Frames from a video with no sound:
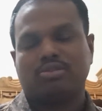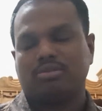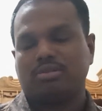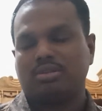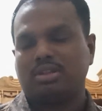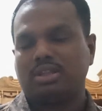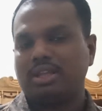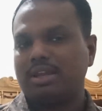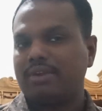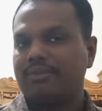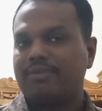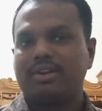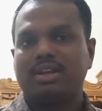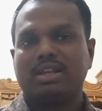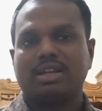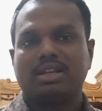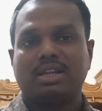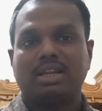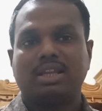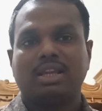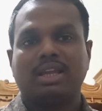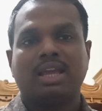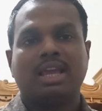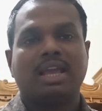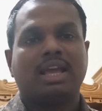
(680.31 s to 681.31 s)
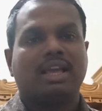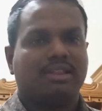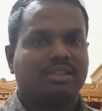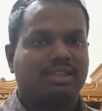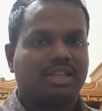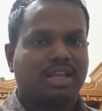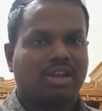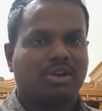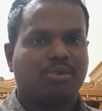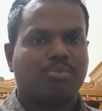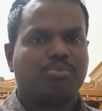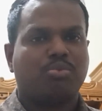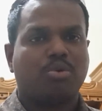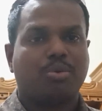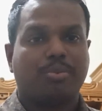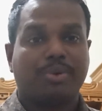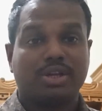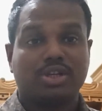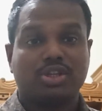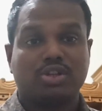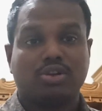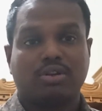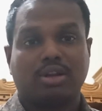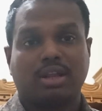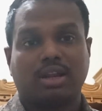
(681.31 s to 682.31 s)
So definitely they are
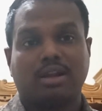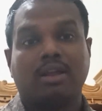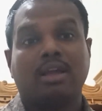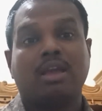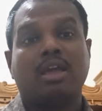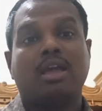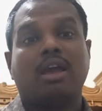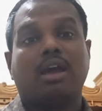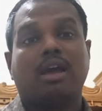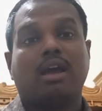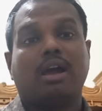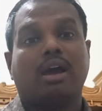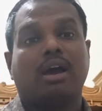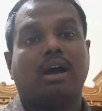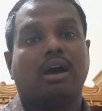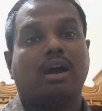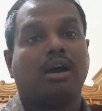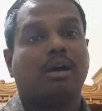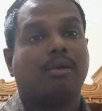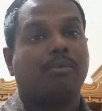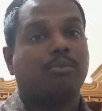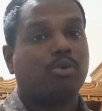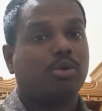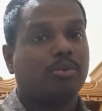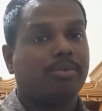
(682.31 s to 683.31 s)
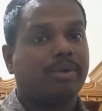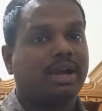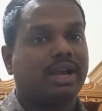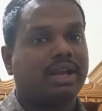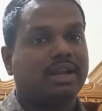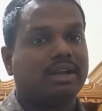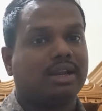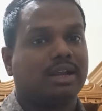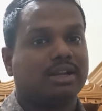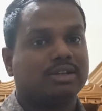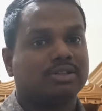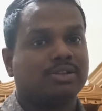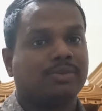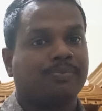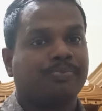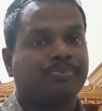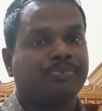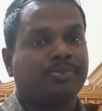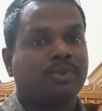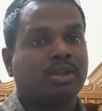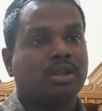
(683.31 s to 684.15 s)
professional providers.